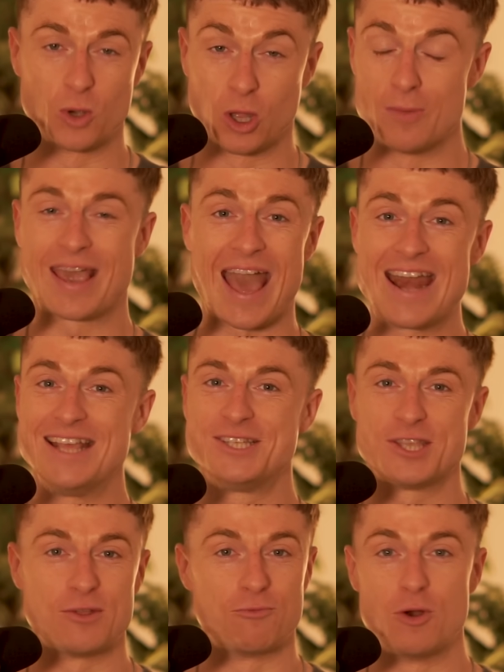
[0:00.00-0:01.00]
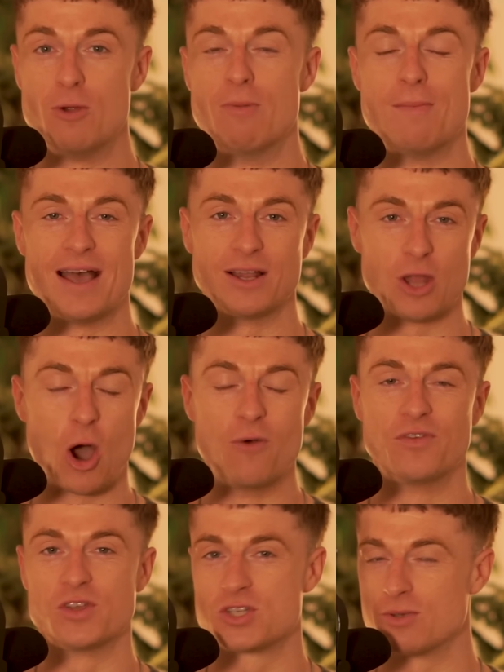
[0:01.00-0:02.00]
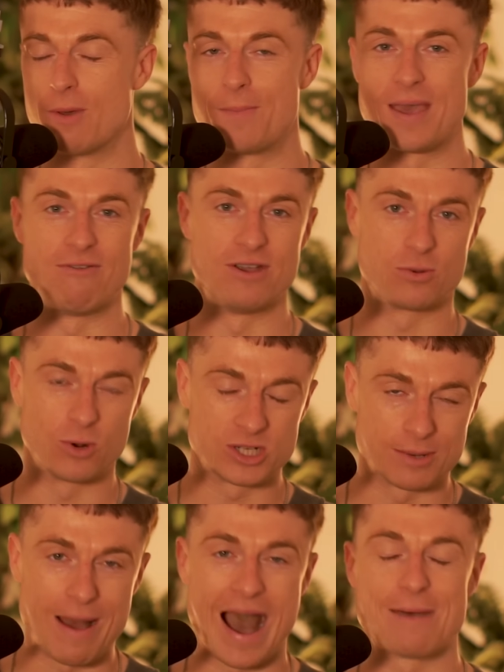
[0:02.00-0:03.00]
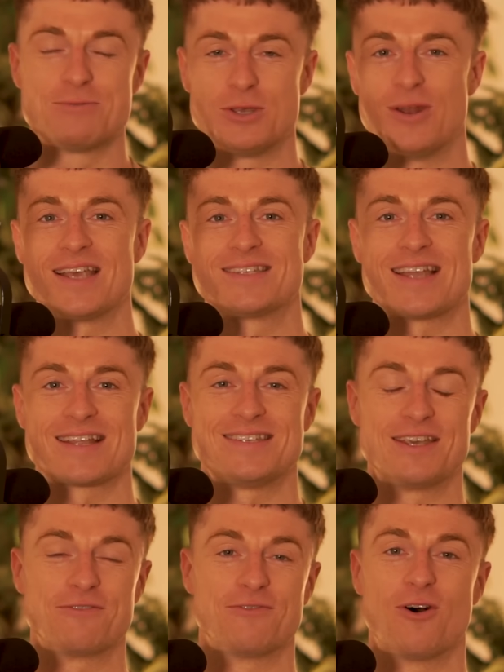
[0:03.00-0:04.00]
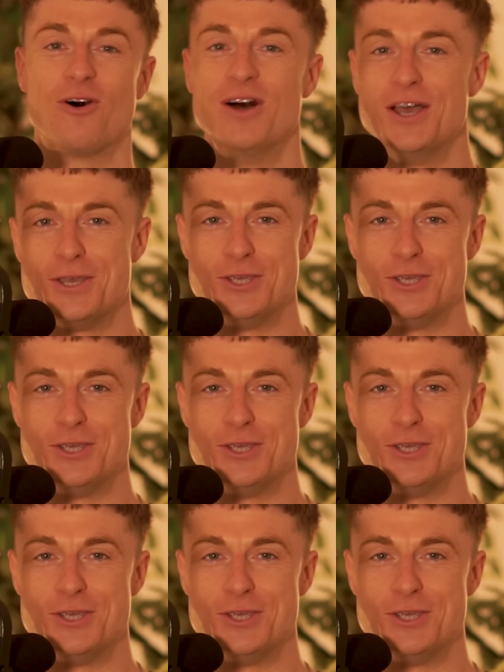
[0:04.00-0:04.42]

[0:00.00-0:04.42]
We're going to be getting into the rumour mill over the summer period, which I'm absolutely ecstatic for.